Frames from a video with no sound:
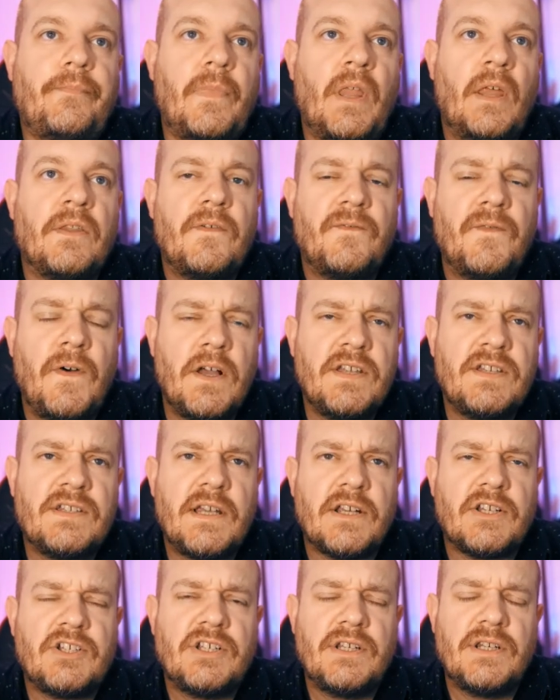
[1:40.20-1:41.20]
the first
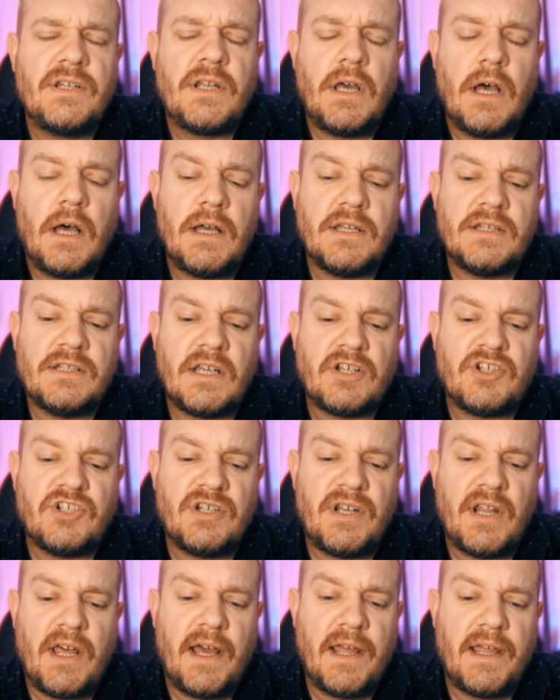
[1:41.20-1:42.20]
section,
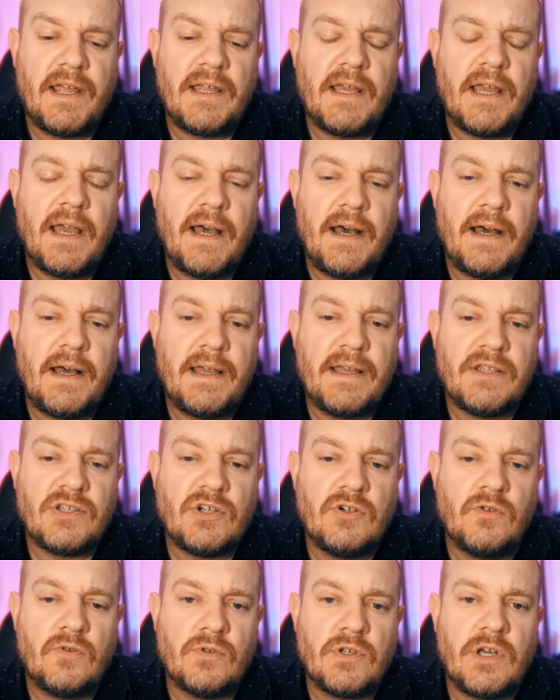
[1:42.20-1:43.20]
section A, is
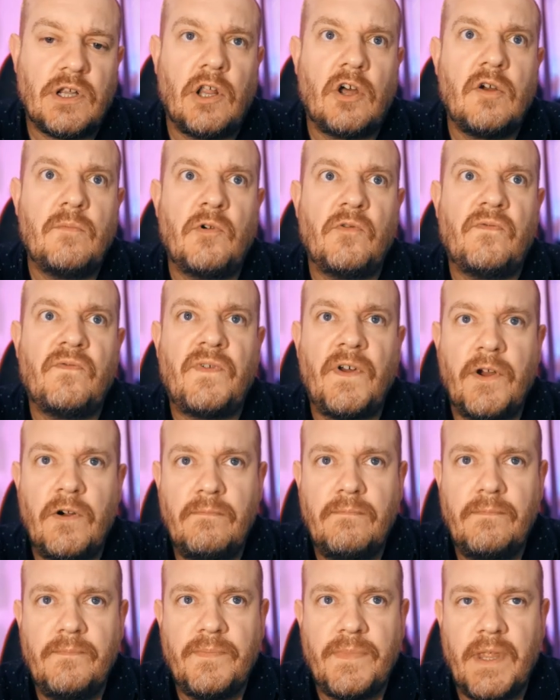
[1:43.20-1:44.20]
called Global
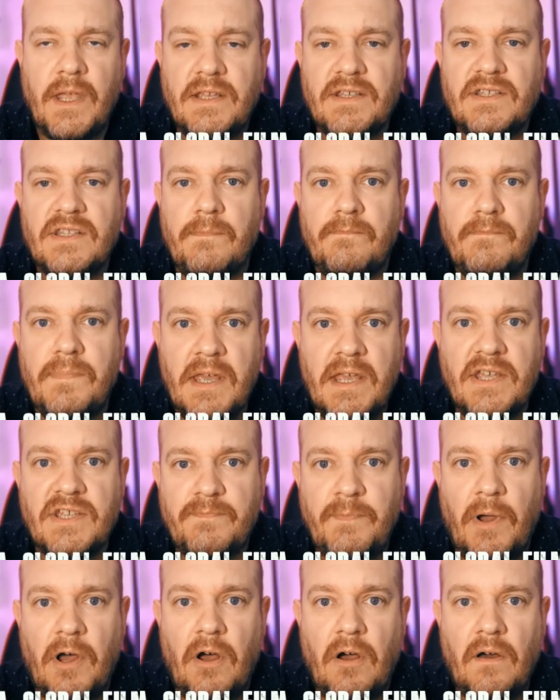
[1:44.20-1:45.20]
Film. It's the
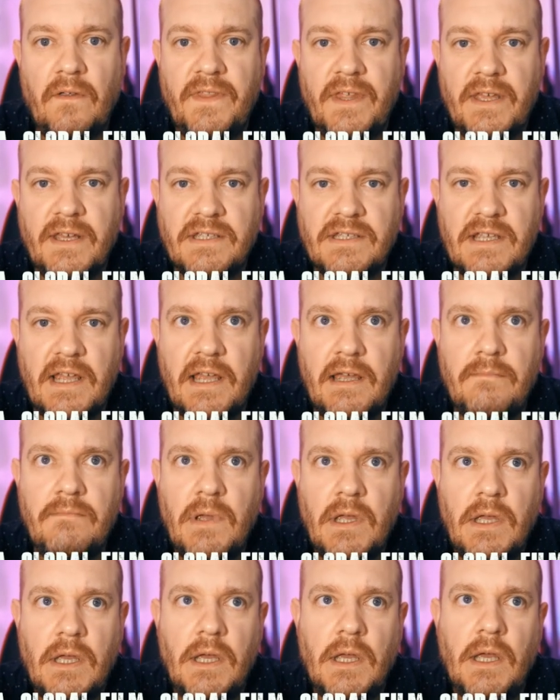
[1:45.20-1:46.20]
biggest part of the exam,
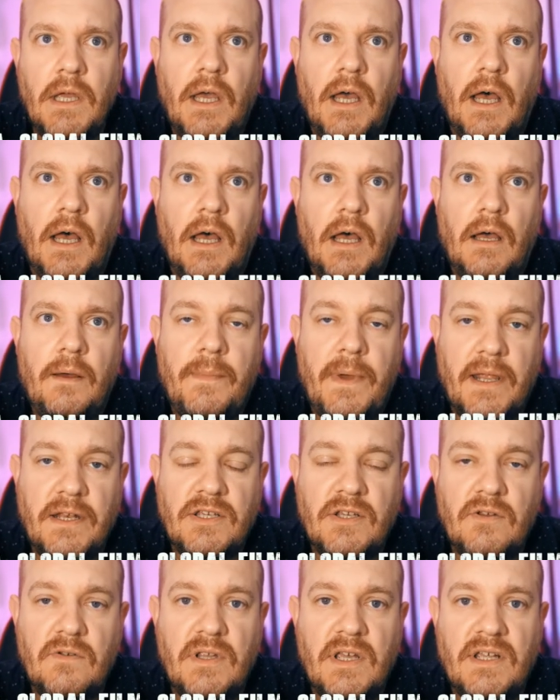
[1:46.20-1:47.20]

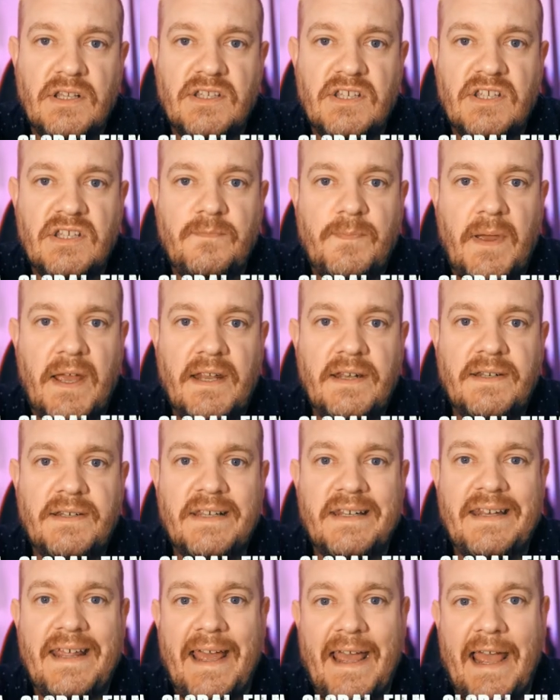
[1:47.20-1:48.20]
and you need to spend
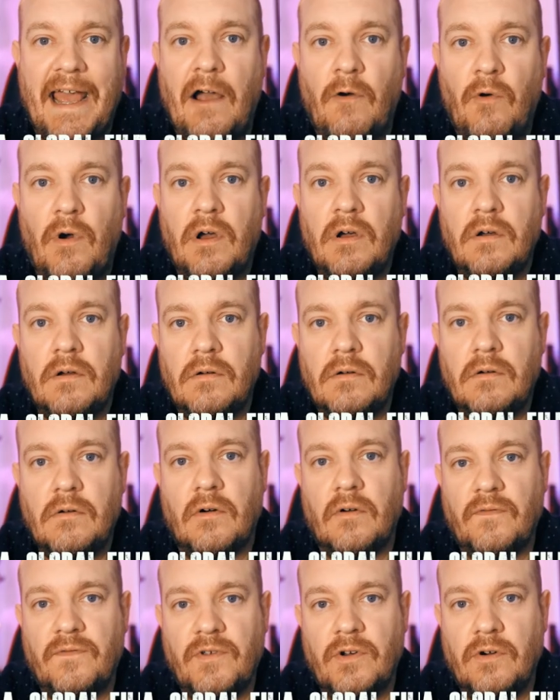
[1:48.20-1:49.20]
an hour
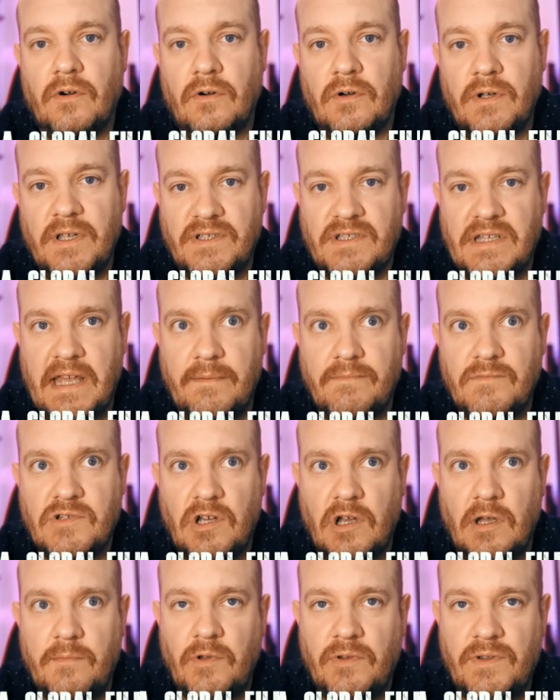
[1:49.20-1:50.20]
of your exam
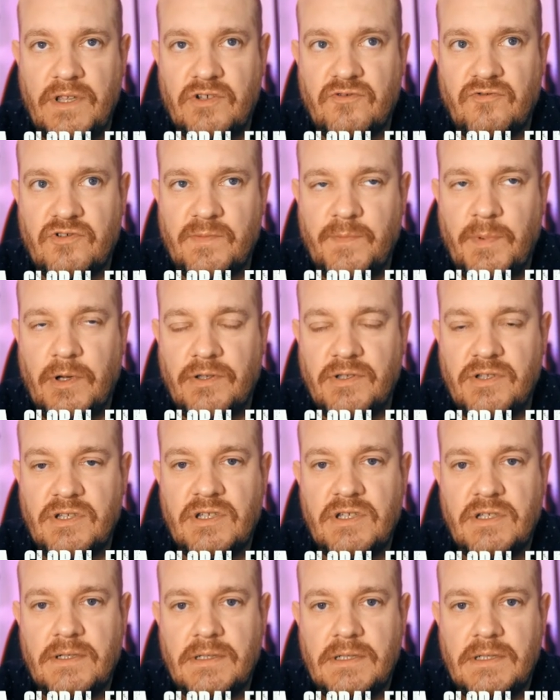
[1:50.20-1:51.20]
time on this response.